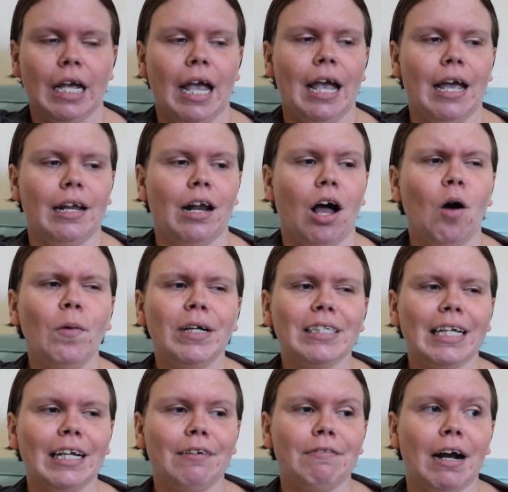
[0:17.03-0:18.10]
and I always
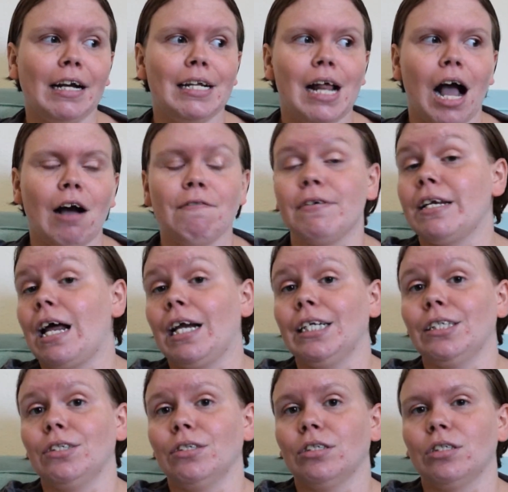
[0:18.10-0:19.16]
like finding outfit
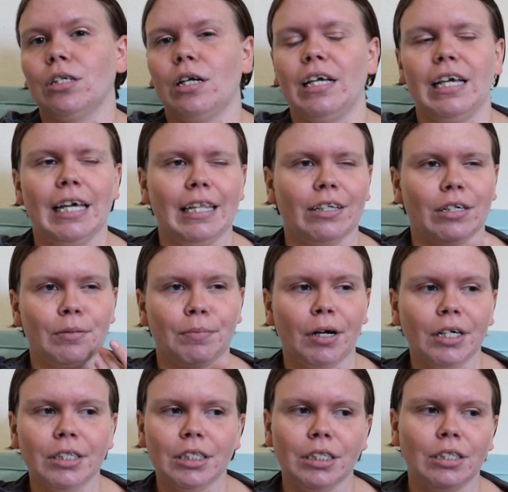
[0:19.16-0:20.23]
ideals either in
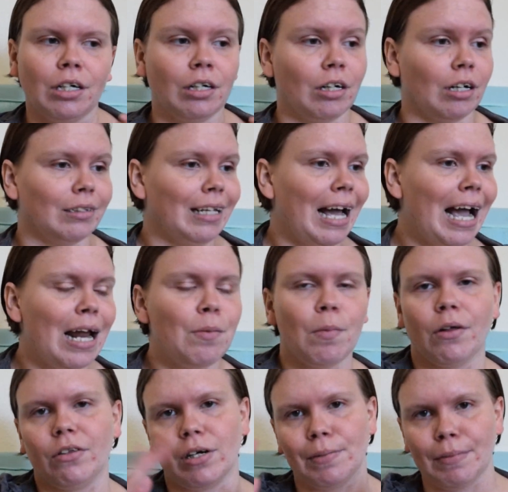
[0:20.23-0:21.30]
person or online,
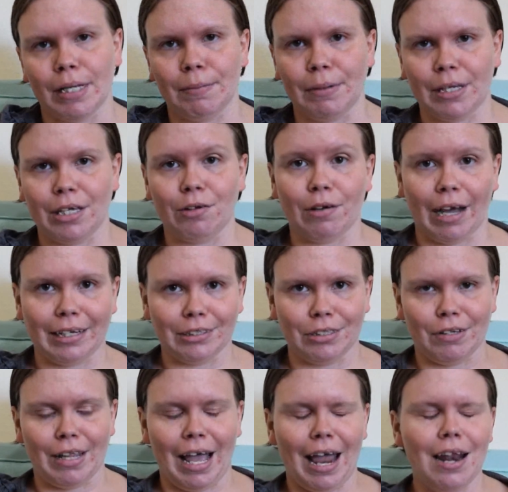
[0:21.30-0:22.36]
whether it may be, you guys know
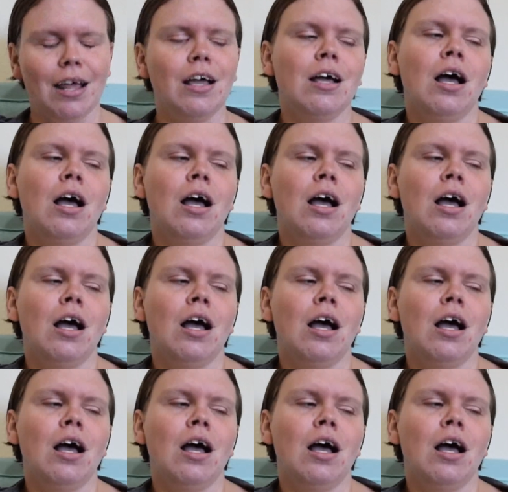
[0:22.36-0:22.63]
that.